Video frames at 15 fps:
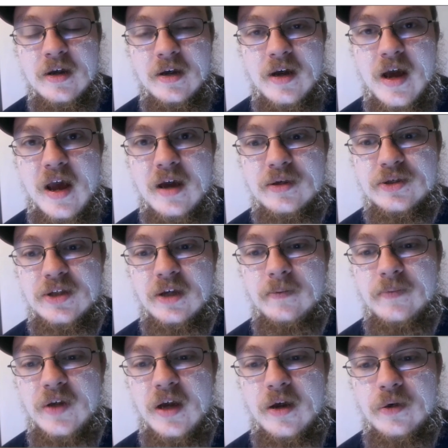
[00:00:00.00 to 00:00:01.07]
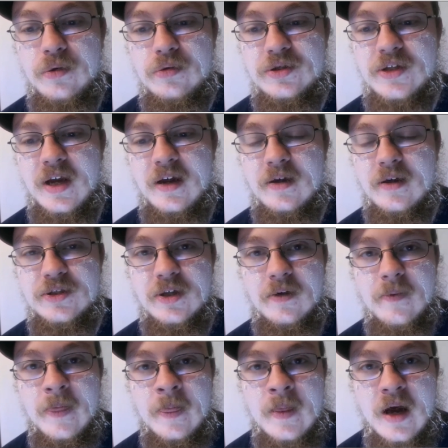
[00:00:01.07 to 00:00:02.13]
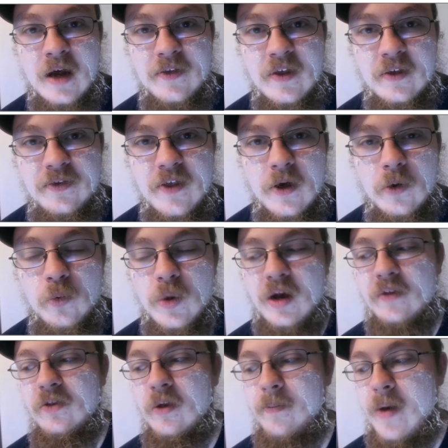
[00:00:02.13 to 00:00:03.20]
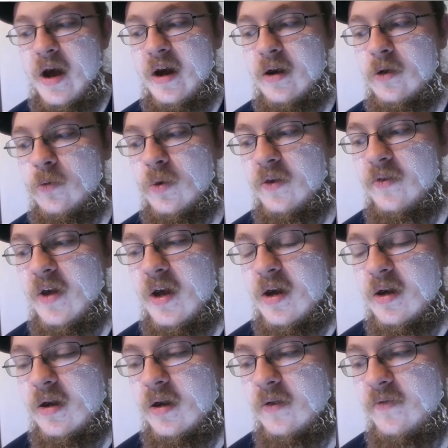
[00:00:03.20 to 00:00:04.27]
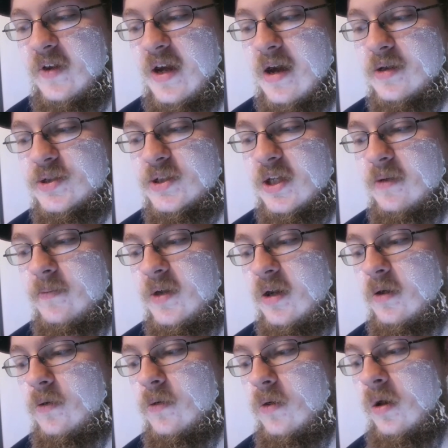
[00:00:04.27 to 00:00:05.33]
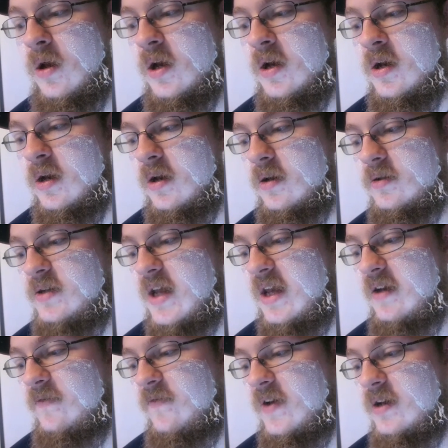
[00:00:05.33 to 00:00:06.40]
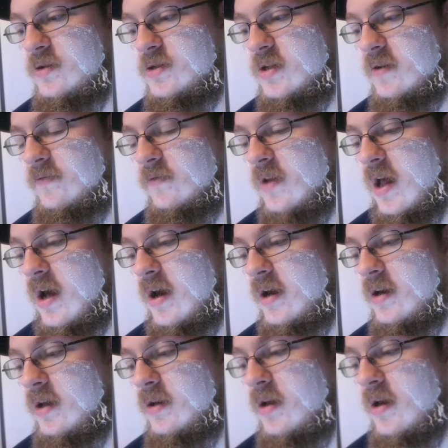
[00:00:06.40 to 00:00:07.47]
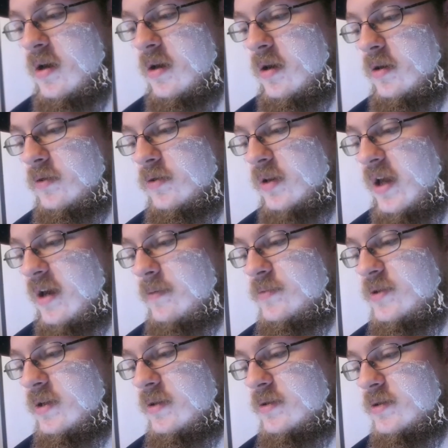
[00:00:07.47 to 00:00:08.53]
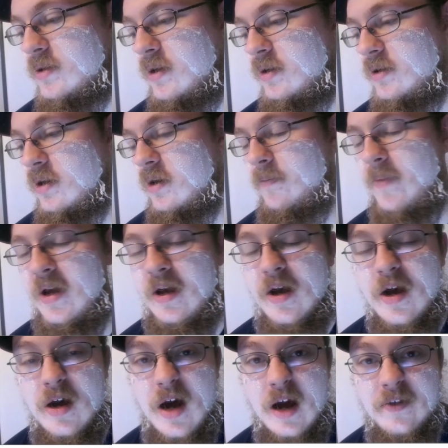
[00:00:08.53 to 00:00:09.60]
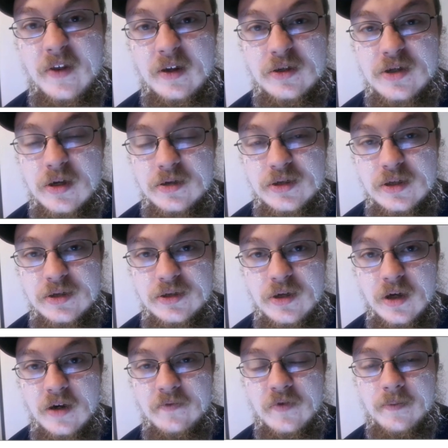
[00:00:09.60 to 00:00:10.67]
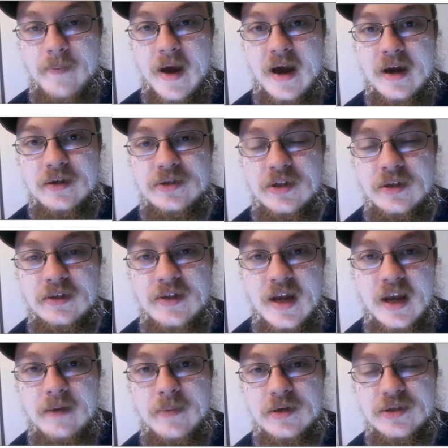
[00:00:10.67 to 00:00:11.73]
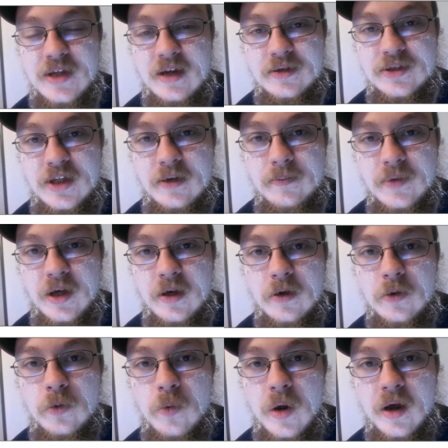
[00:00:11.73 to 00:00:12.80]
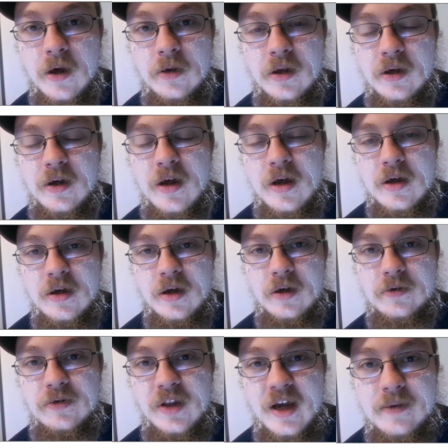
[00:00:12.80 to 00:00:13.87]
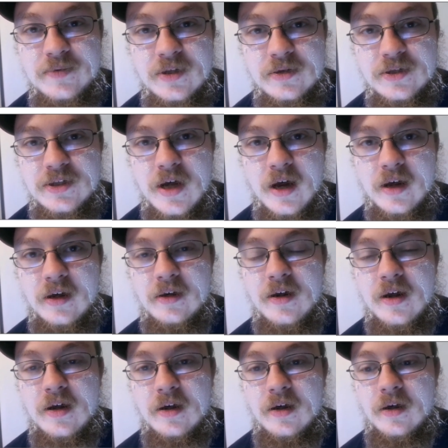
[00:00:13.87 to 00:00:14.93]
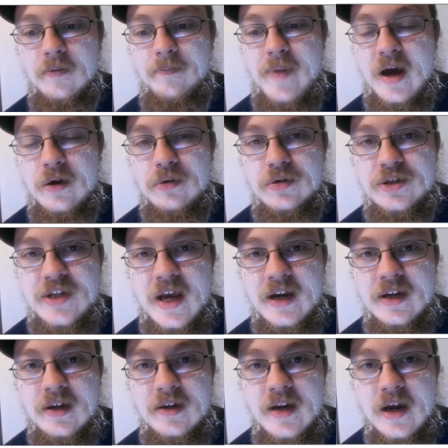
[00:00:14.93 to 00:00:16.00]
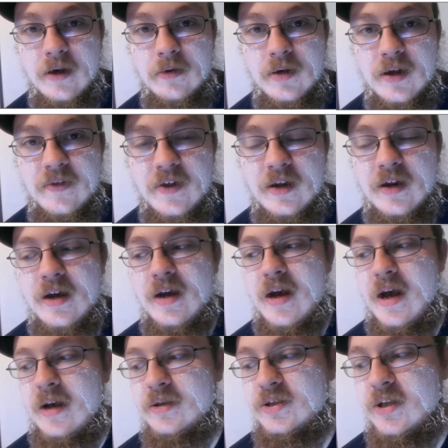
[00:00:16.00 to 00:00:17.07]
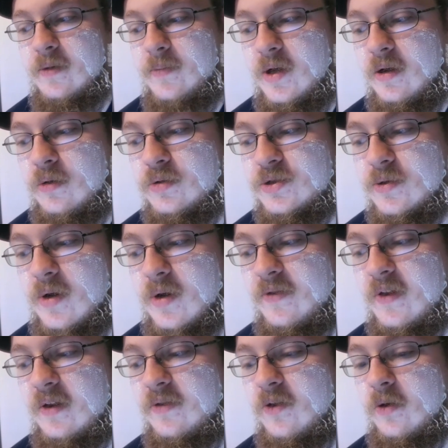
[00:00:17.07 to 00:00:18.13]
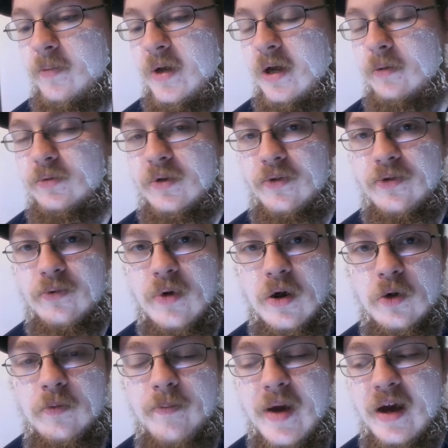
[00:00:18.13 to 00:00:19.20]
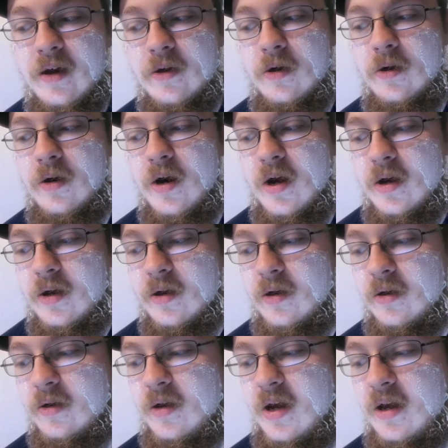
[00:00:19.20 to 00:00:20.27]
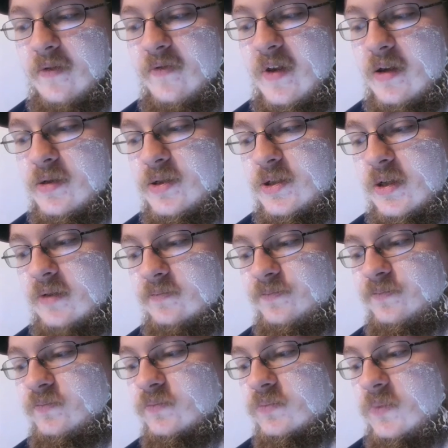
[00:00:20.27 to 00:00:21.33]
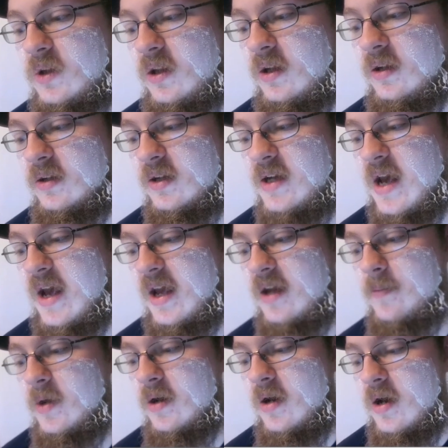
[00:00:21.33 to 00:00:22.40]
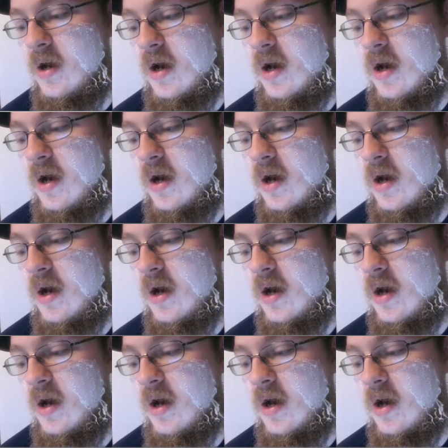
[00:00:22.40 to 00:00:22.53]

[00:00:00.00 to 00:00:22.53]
SMU's is. I think they'll win the battle with the SMU defensive line. And Clemson's going to be, I think, just as good of a passing team as SMU will, and Clemson's got a better secondary than SMU, so I think they'll be able to throw better in this game.